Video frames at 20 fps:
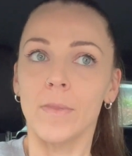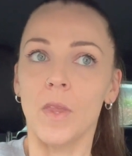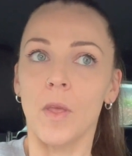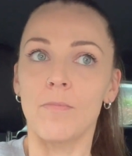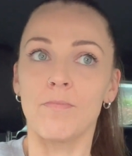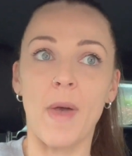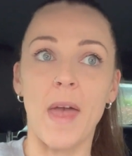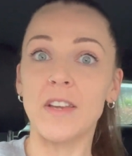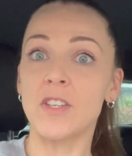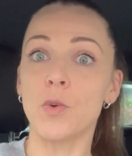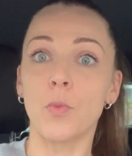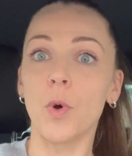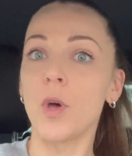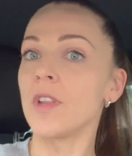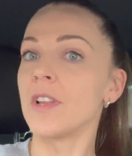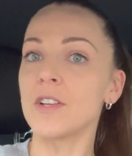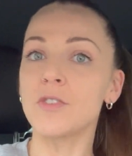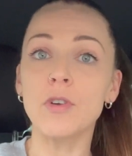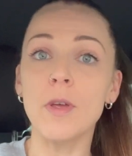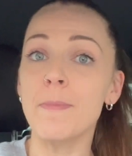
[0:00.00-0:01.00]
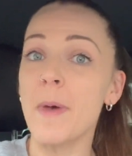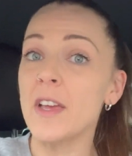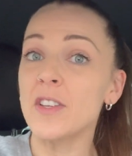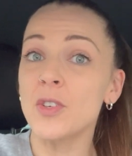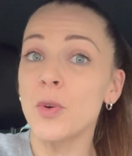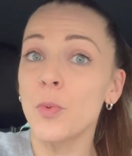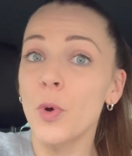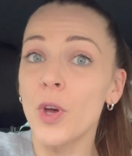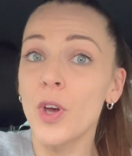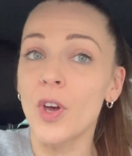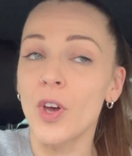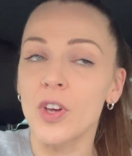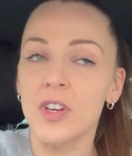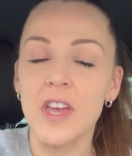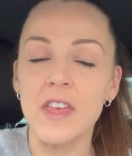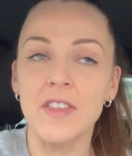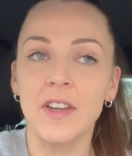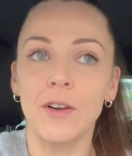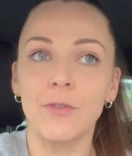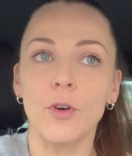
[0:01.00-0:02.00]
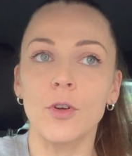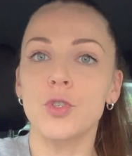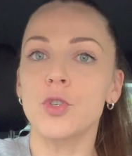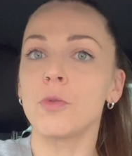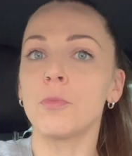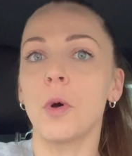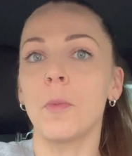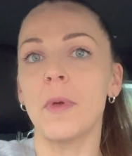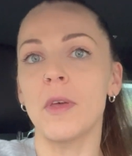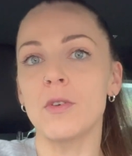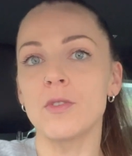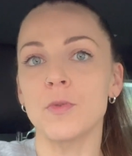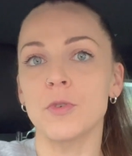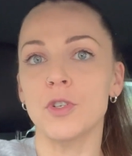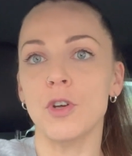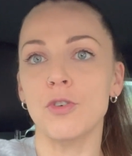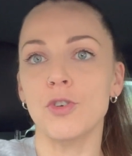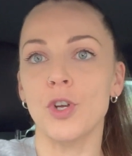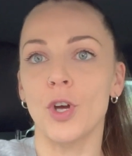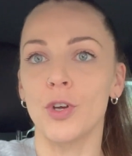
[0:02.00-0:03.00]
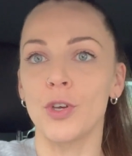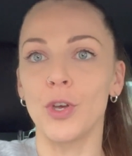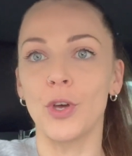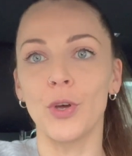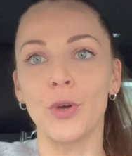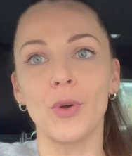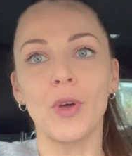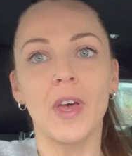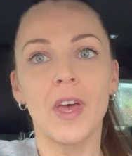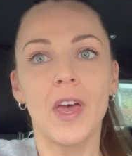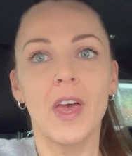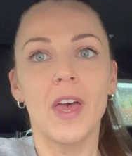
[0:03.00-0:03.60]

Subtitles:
back to work, literally back to work. And then I've got 2 more meals, which I'll show you.